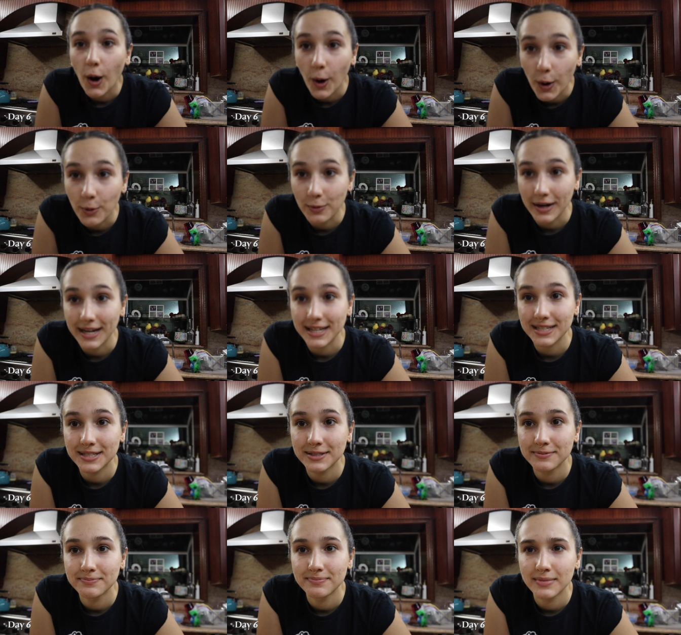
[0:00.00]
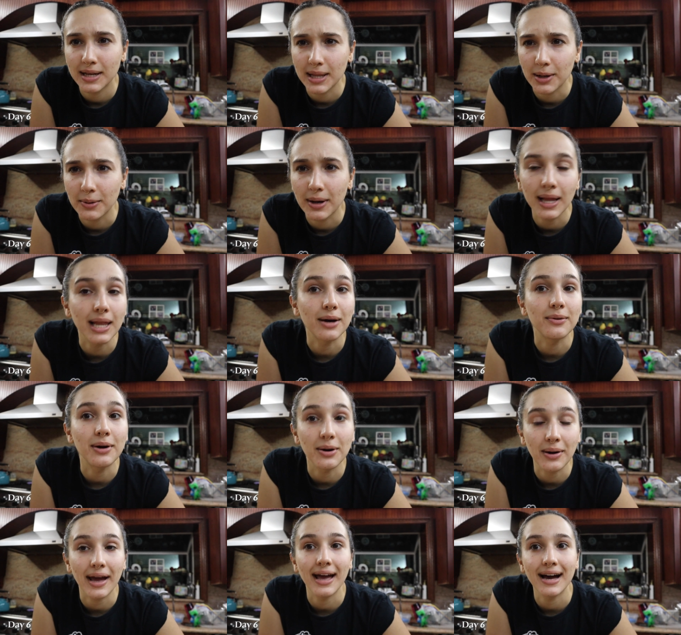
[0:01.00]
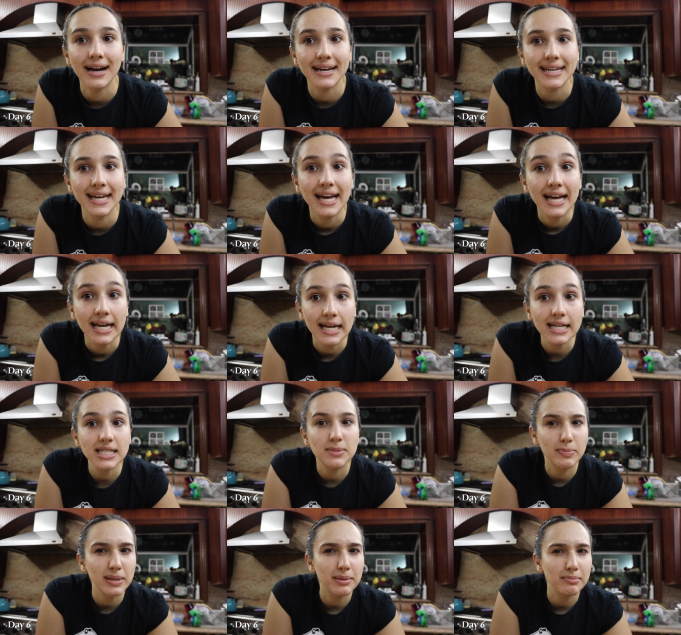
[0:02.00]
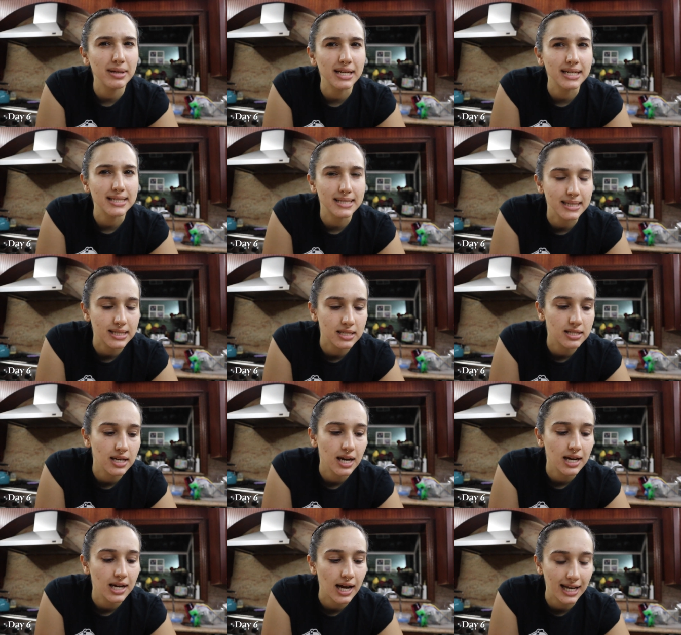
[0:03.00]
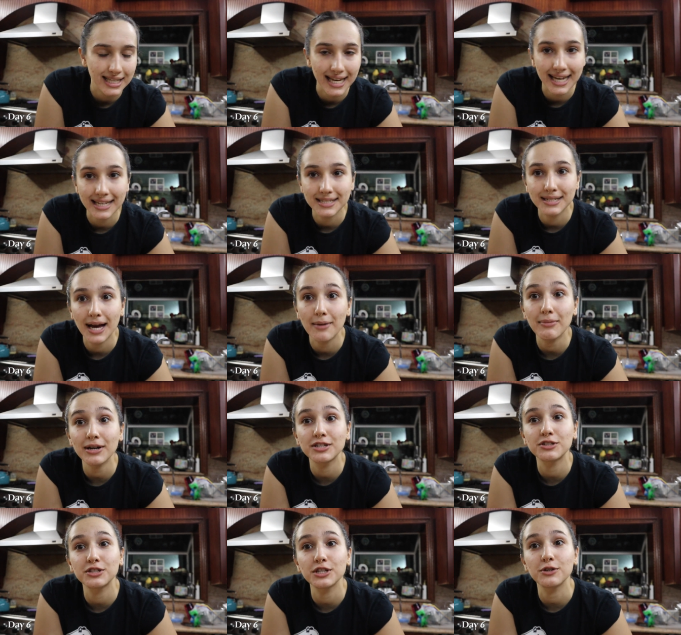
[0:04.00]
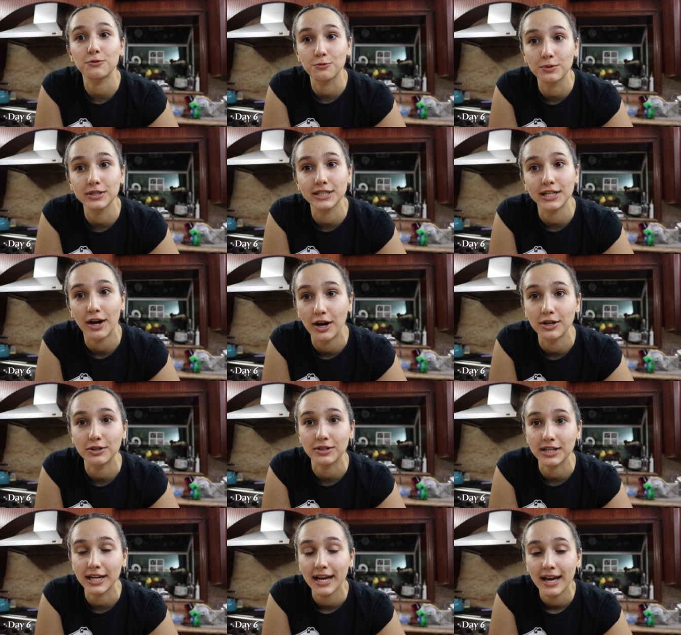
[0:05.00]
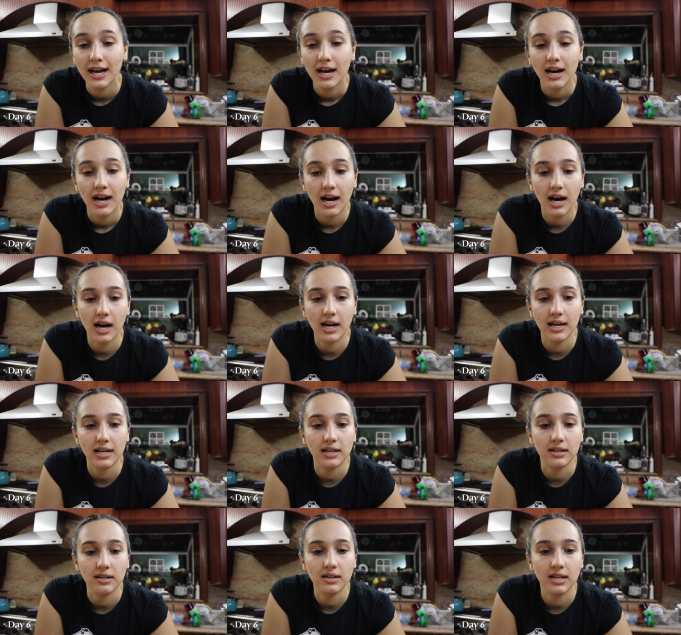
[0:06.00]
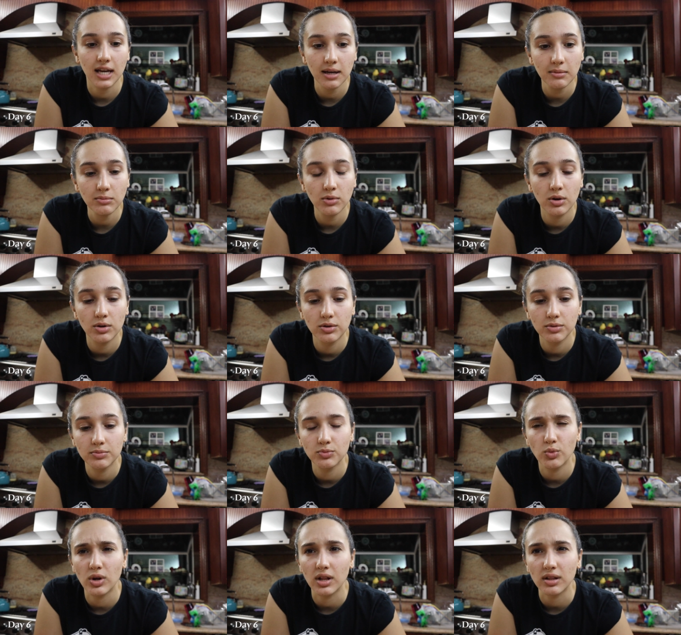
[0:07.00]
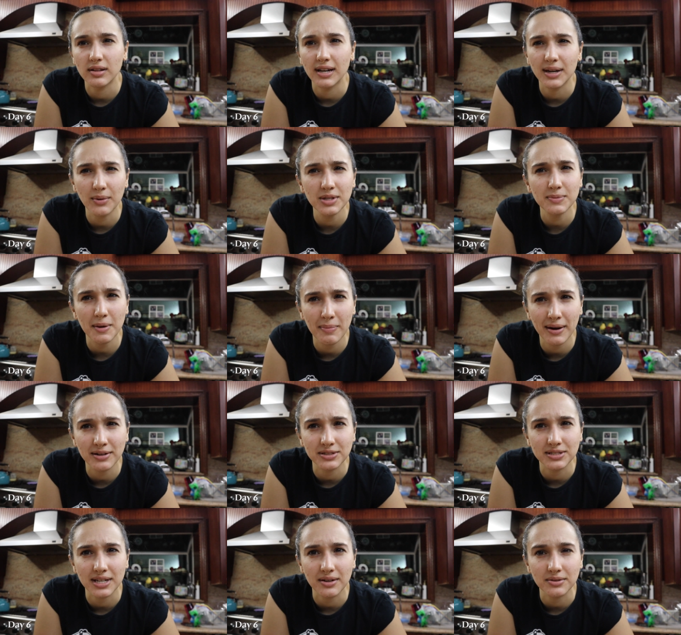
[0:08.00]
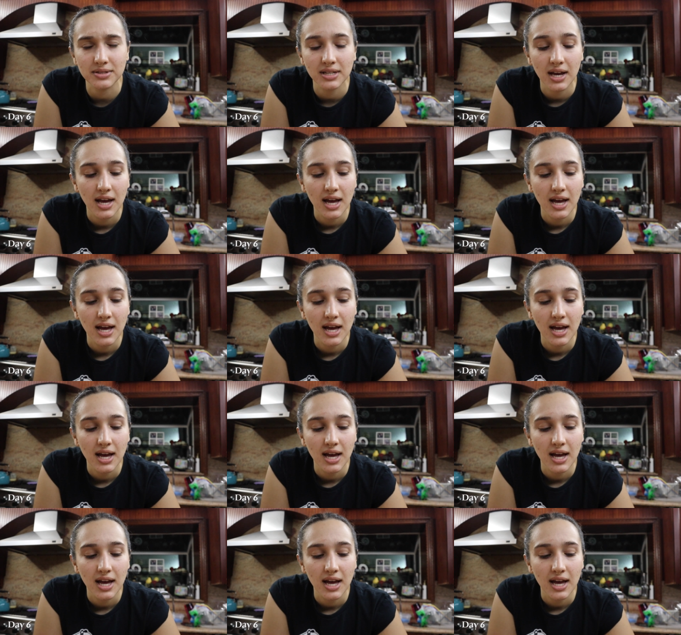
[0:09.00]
All right. Hello, hello. Okay, hi. It's been a minute since at 8. I'm actually really hungry. I came home, well, I went to my parents' house